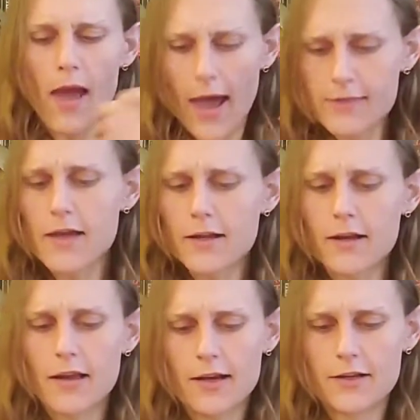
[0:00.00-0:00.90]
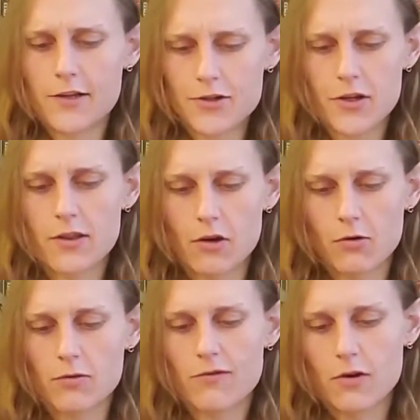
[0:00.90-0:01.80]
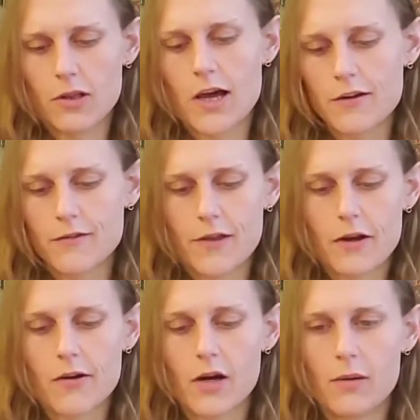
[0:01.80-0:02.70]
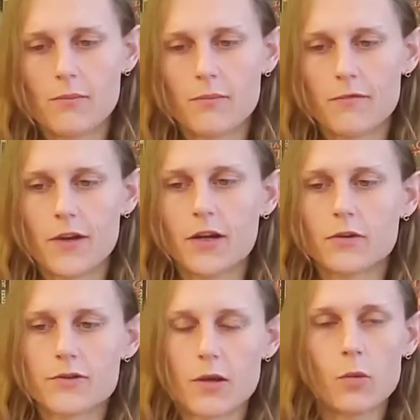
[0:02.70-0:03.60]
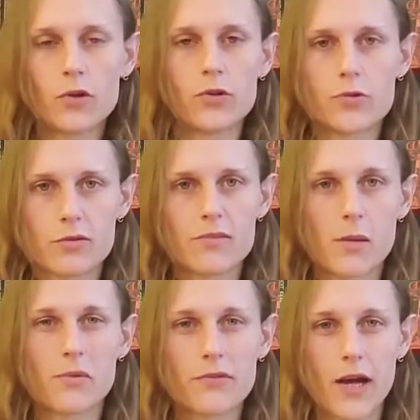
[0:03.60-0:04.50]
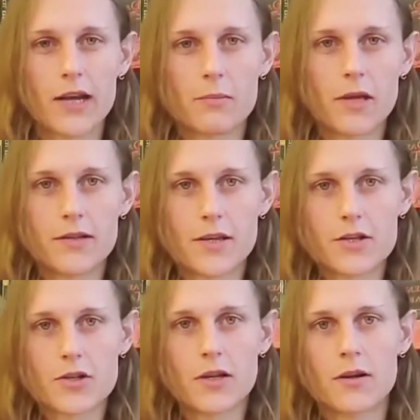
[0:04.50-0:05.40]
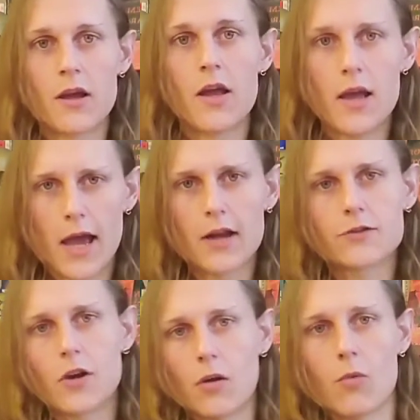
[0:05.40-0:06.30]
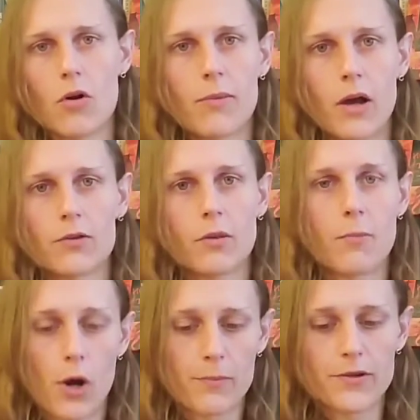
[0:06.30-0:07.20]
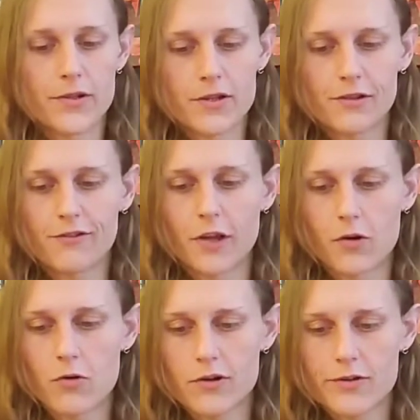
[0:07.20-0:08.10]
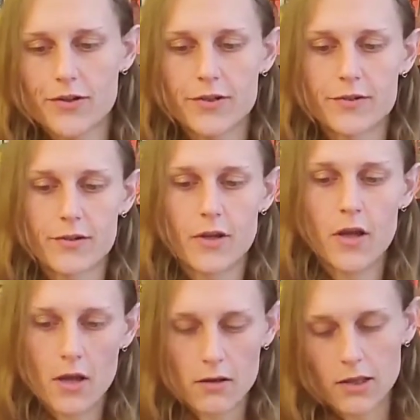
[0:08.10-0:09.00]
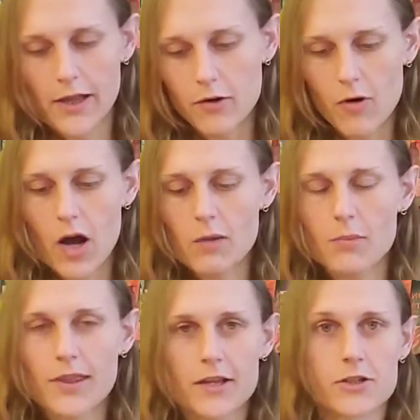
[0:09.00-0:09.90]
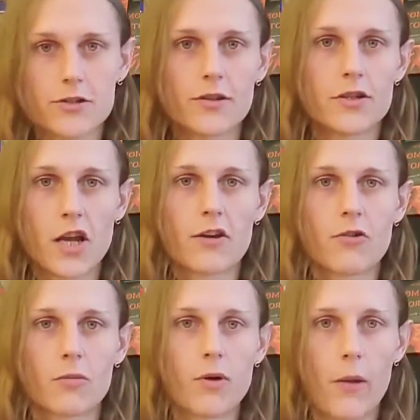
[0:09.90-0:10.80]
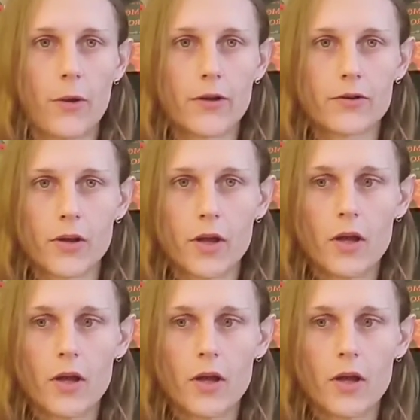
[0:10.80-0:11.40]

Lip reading: And then in addition, for a lot of their videos, they will do some type of guided meditation. And I'll talk more about the purposes of their courses later on, but that's just the general premise.